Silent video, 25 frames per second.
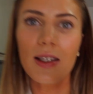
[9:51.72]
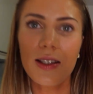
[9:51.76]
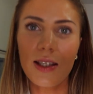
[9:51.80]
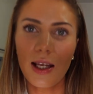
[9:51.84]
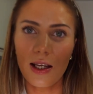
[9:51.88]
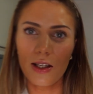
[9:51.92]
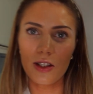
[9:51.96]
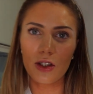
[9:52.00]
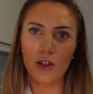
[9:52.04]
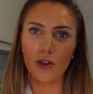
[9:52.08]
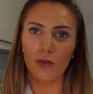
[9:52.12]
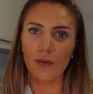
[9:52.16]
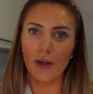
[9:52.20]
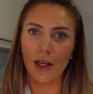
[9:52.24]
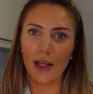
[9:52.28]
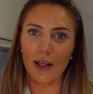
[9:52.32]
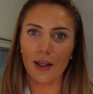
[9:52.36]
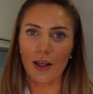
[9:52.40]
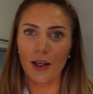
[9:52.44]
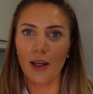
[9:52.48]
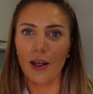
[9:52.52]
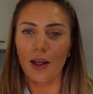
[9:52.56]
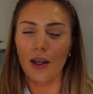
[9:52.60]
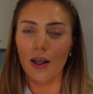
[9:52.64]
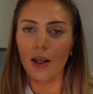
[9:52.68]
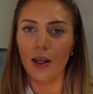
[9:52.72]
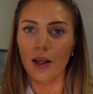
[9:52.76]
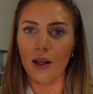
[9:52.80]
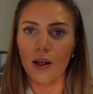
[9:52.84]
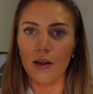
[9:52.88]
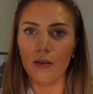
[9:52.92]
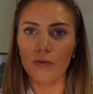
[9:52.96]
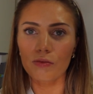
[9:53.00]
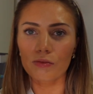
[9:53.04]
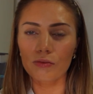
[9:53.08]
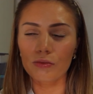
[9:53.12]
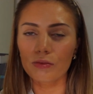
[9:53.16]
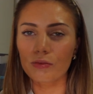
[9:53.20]
the sense of like,
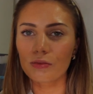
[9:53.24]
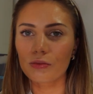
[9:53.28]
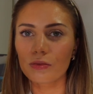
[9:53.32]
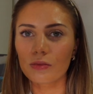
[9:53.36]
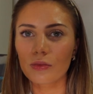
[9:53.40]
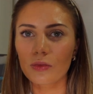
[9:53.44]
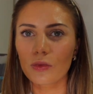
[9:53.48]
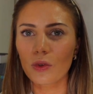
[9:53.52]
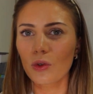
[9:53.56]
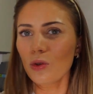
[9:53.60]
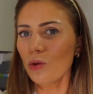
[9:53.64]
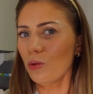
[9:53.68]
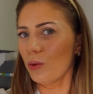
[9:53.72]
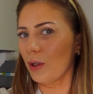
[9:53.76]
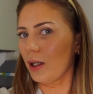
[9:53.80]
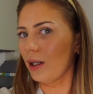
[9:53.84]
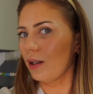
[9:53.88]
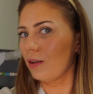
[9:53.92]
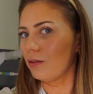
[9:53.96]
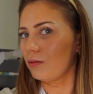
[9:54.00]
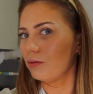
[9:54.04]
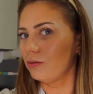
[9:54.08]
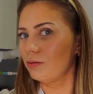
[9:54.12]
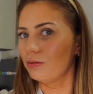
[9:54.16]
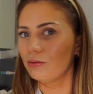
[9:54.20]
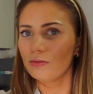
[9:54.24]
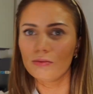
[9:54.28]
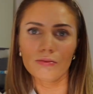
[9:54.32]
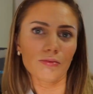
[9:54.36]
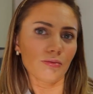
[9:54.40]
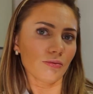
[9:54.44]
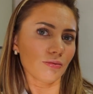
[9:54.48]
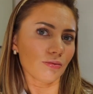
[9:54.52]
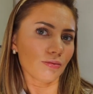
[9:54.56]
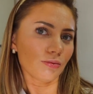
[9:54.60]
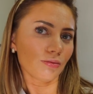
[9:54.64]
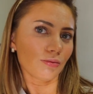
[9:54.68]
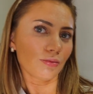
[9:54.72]
oh
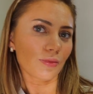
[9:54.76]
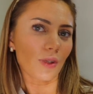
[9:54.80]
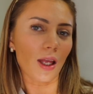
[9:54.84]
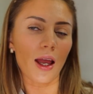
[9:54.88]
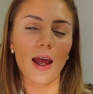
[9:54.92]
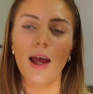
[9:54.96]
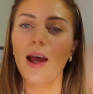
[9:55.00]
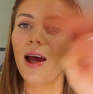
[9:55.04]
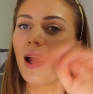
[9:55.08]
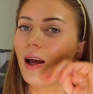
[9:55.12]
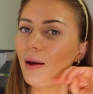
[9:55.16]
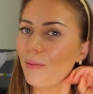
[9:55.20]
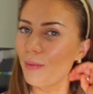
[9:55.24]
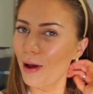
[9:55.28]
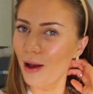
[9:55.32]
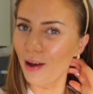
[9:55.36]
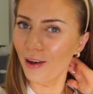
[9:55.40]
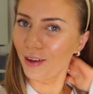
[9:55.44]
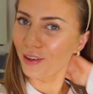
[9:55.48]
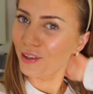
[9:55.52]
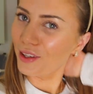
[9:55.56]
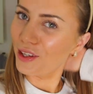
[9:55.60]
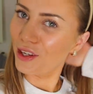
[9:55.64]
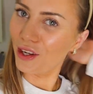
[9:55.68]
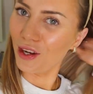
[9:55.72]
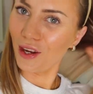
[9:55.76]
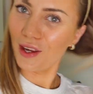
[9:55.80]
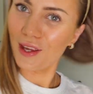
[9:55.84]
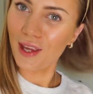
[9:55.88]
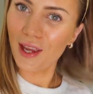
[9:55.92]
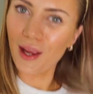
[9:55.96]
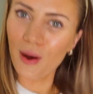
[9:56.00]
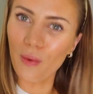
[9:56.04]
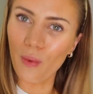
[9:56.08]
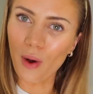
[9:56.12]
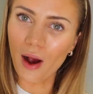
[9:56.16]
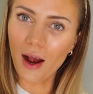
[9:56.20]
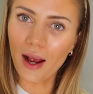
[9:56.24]
wow.
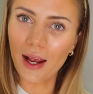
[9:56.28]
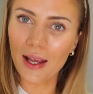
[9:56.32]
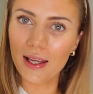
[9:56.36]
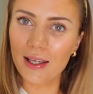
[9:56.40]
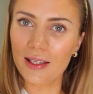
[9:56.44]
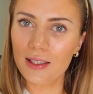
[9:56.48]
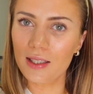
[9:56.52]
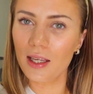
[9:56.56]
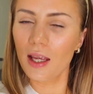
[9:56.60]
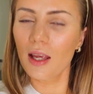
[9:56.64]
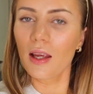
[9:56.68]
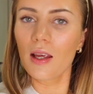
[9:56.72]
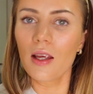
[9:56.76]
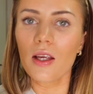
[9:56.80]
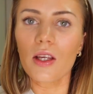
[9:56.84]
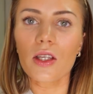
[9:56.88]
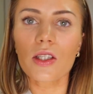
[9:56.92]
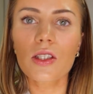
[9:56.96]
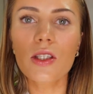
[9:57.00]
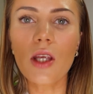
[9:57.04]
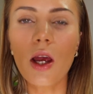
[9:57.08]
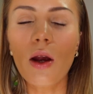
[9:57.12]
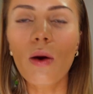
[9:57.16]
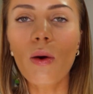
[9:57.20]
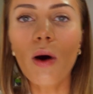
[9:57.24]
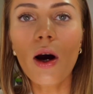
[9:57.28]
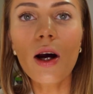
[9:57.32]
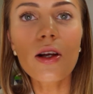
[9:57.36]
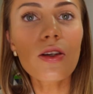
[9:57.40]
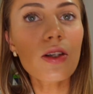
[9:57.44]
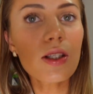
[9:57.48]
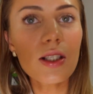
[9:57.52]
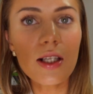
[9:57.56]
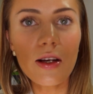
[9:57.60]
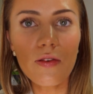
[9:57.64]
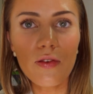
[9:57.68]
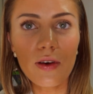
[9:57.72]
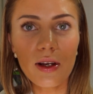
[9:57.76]
cooking wise. So I
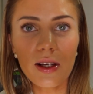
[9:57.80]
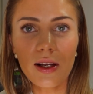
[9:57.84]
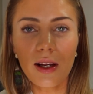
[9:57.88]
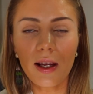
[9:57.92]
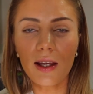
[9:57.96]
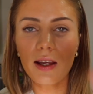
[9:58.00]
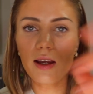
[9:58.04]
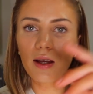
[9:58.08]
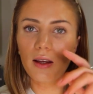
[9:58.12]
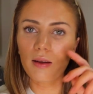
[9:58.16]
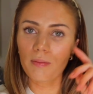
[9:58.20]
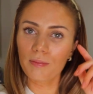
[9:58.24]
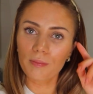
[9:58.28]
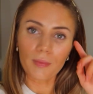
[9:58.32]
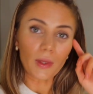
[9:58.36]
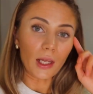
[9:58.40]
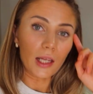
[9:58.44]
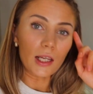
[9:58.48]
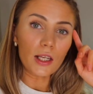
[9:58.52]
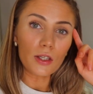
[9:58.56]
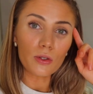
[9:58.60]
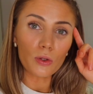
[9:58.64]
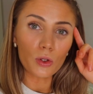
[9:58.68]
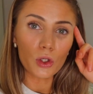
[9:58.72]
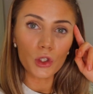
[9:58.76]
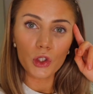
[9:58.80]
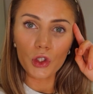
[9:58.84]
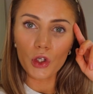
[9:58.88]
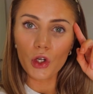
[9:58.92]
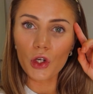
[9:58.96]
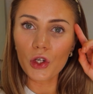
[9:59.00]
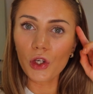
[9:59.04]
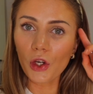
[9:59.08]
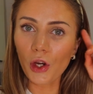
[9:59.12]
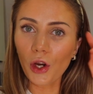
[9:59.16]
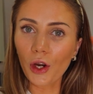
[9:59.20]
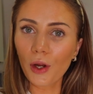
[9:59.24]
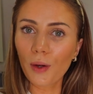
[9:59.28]
just live in like a little
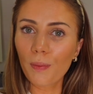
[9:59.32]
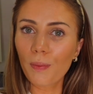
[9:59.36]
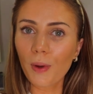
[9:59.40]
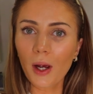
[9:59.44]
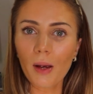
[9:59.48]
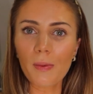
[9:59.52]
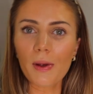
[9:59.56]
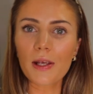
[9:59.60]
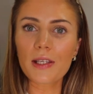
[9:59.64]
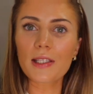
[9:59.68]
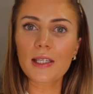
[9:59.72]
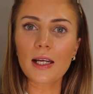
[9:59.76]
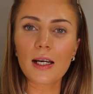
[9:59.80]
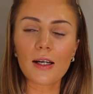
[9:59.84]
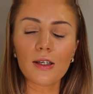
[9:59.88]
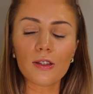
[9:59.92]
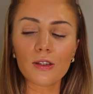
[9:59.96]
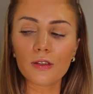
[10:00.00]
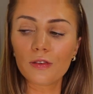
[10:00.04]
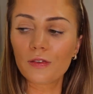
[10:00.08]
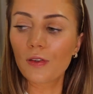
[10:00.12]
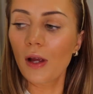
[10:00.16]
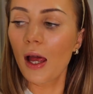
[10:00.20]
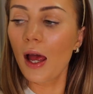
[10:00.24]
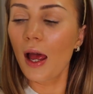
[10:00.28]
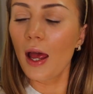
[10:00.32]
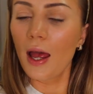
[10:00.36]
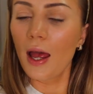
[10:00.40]
studio by myself.